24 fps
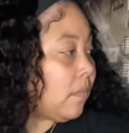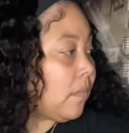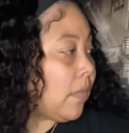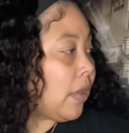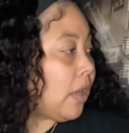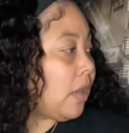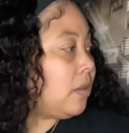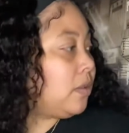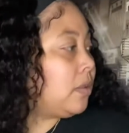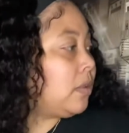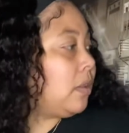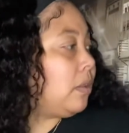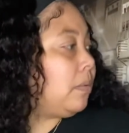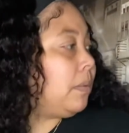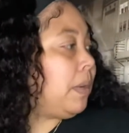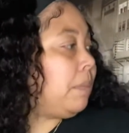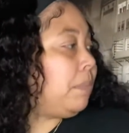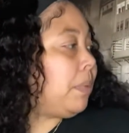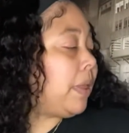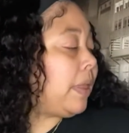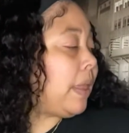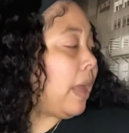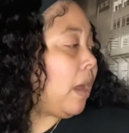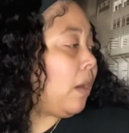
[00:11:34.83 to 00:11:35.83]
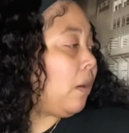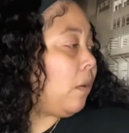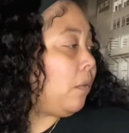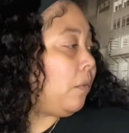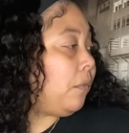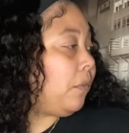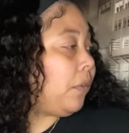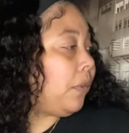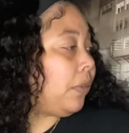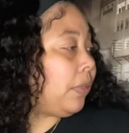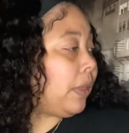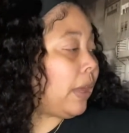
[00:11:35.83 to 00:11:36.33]
So let me put that
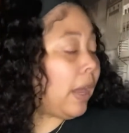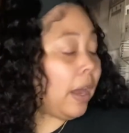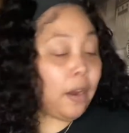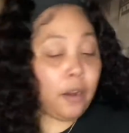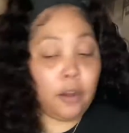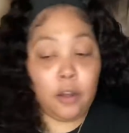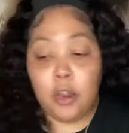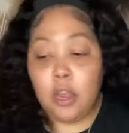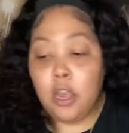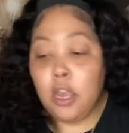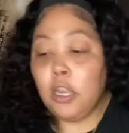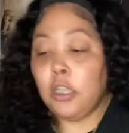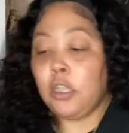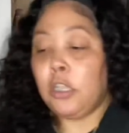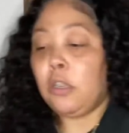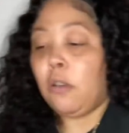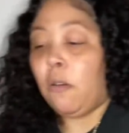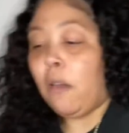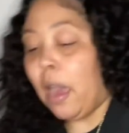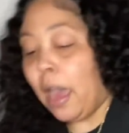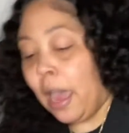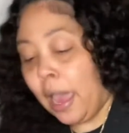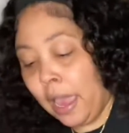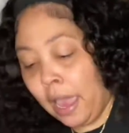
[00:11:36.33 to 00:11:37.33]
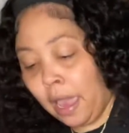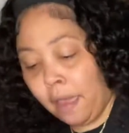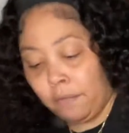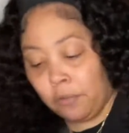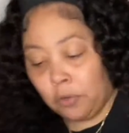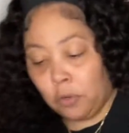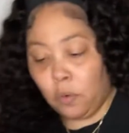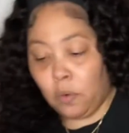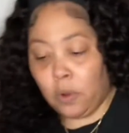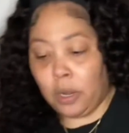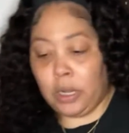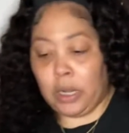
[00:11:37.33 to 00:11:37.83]
over there. So I have to
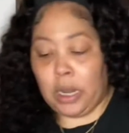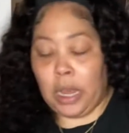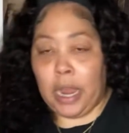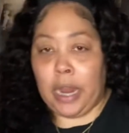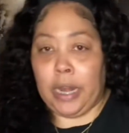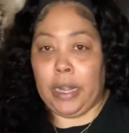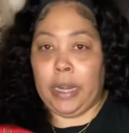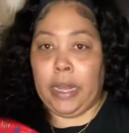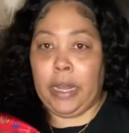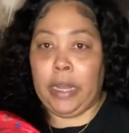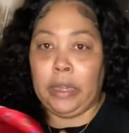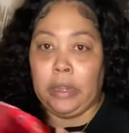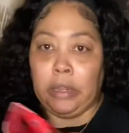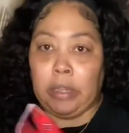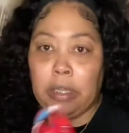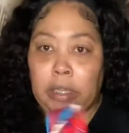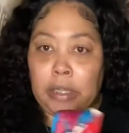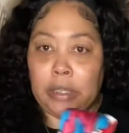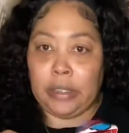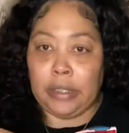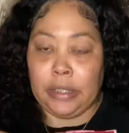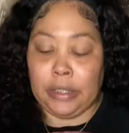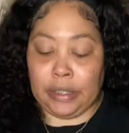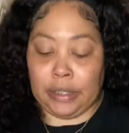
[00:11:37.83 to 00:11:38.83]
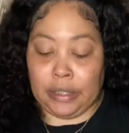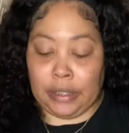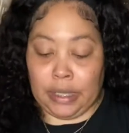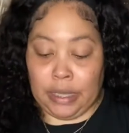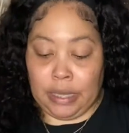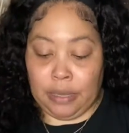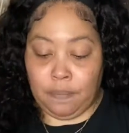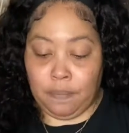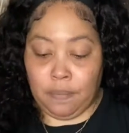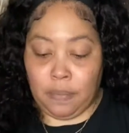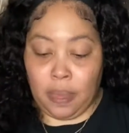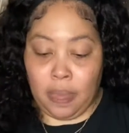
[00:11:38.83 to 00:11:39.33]
go online and look to
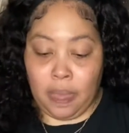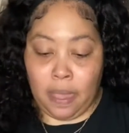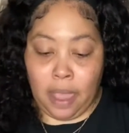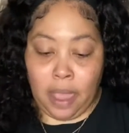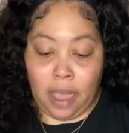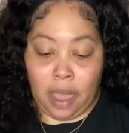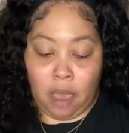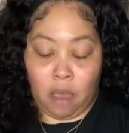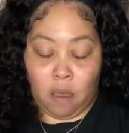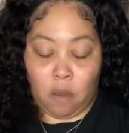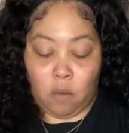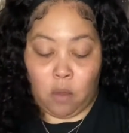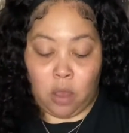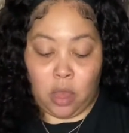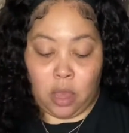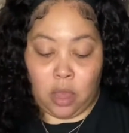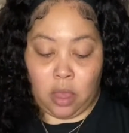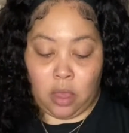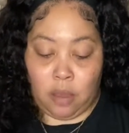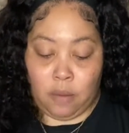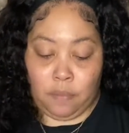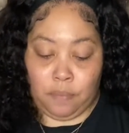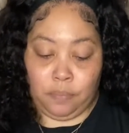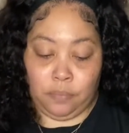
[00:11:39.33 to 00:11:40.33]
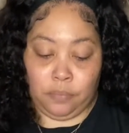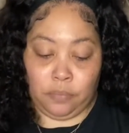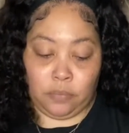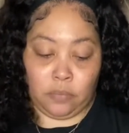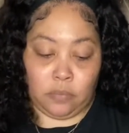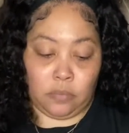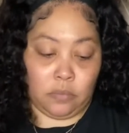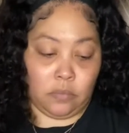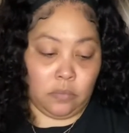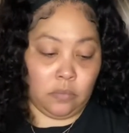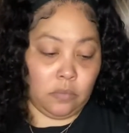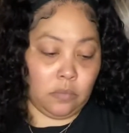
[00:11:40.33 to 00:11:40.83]
see how
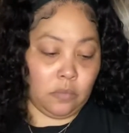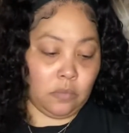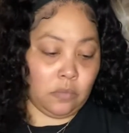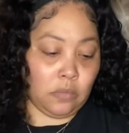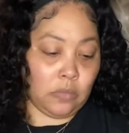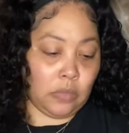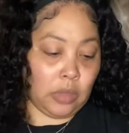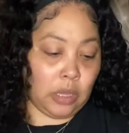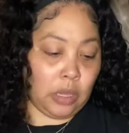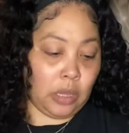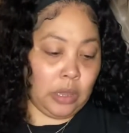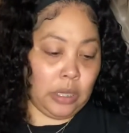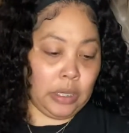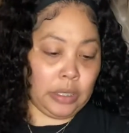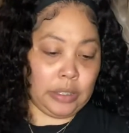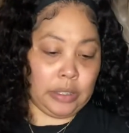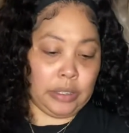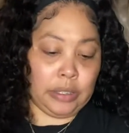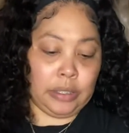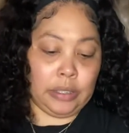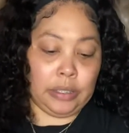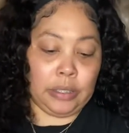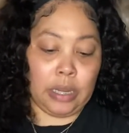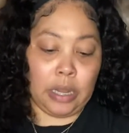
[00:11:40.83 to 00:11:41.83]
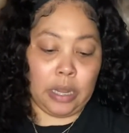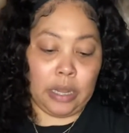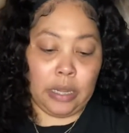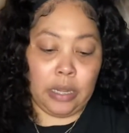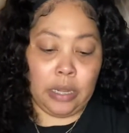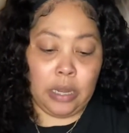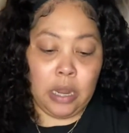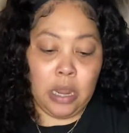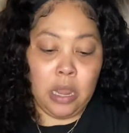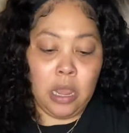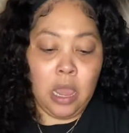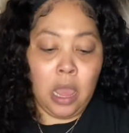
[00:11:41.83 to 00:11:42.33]
this is done.
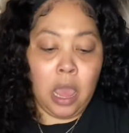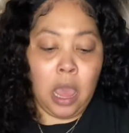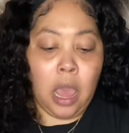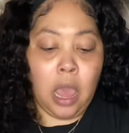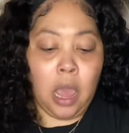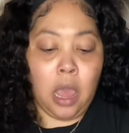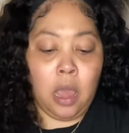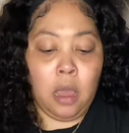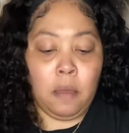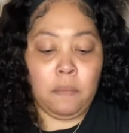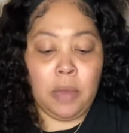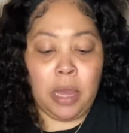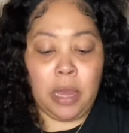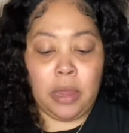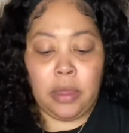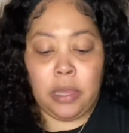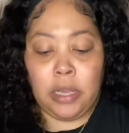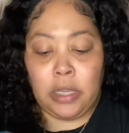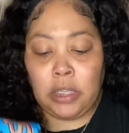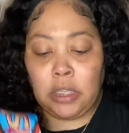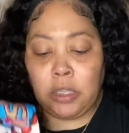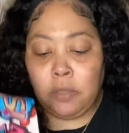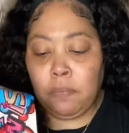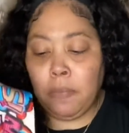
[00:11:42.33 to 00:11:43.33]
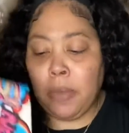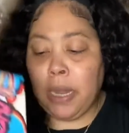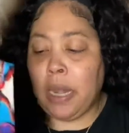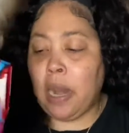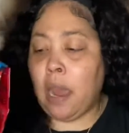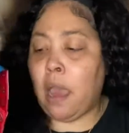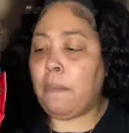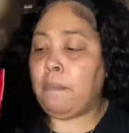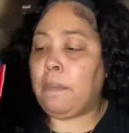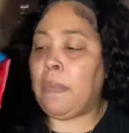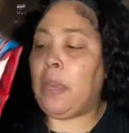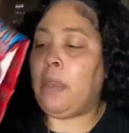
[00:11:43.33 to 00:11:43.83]
This may
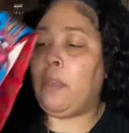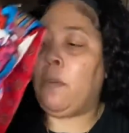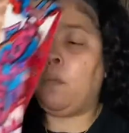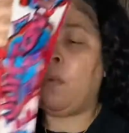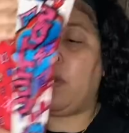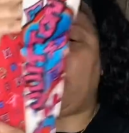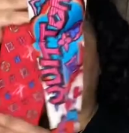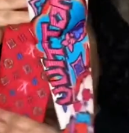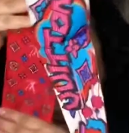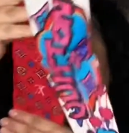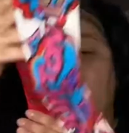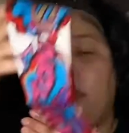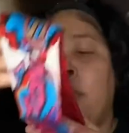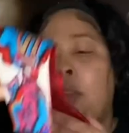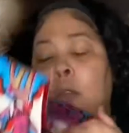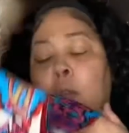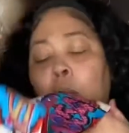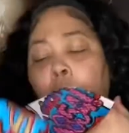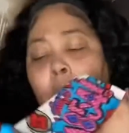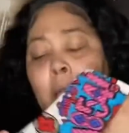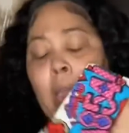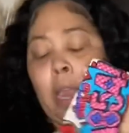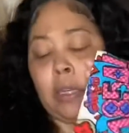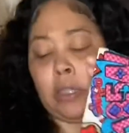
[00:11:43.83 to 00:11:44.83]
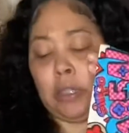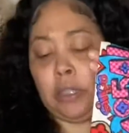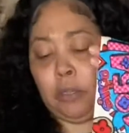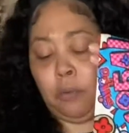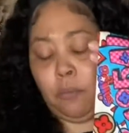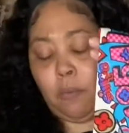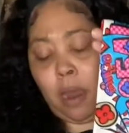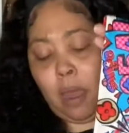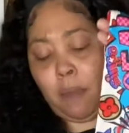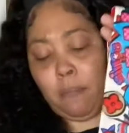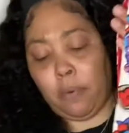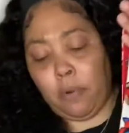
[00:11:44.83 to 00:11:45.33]
not be the one that you actually
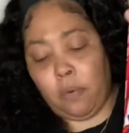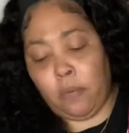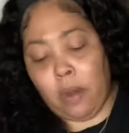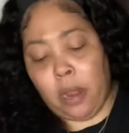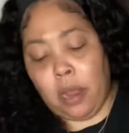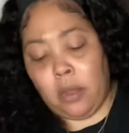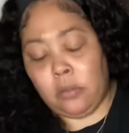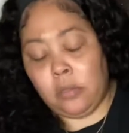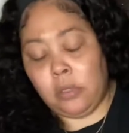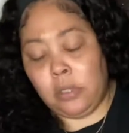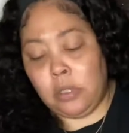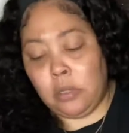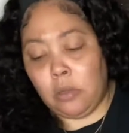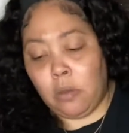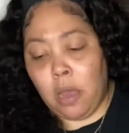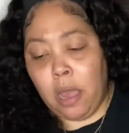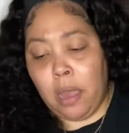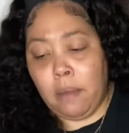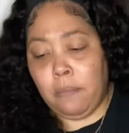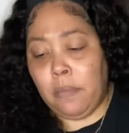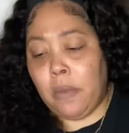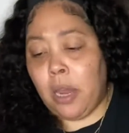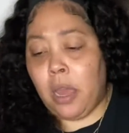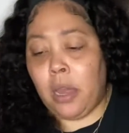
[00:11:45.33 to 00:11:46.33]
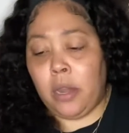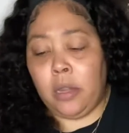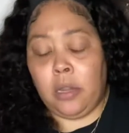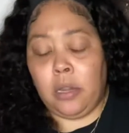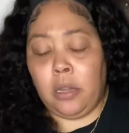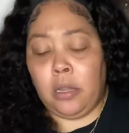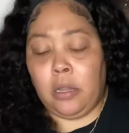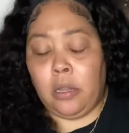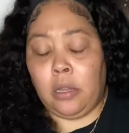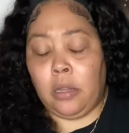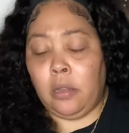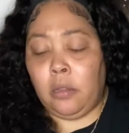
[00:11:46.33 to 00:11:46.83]
wrap around, so I'm not
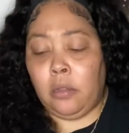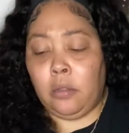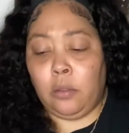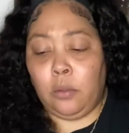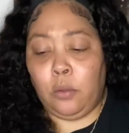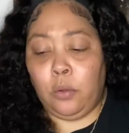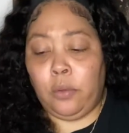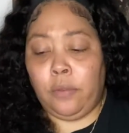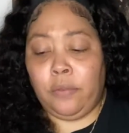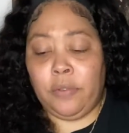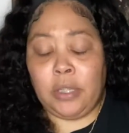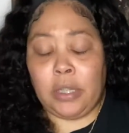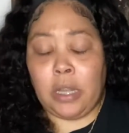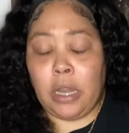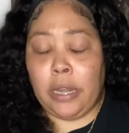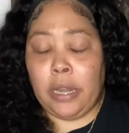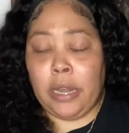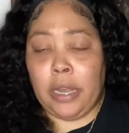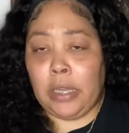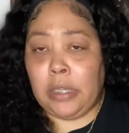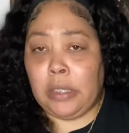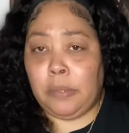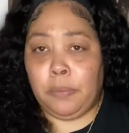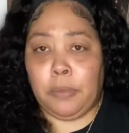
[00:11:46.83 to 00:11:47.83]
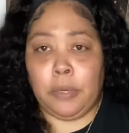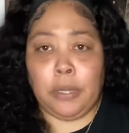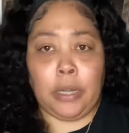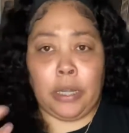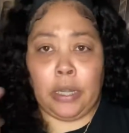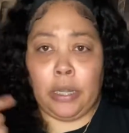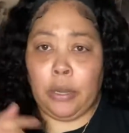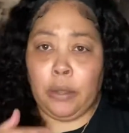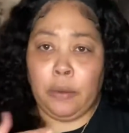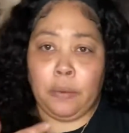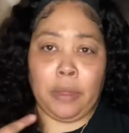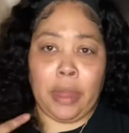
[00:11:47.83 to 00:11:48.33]
a Louis Vuitton expert and
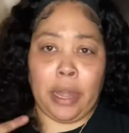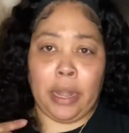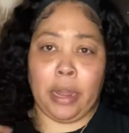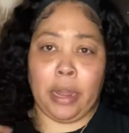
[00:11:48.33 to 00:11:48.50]
know that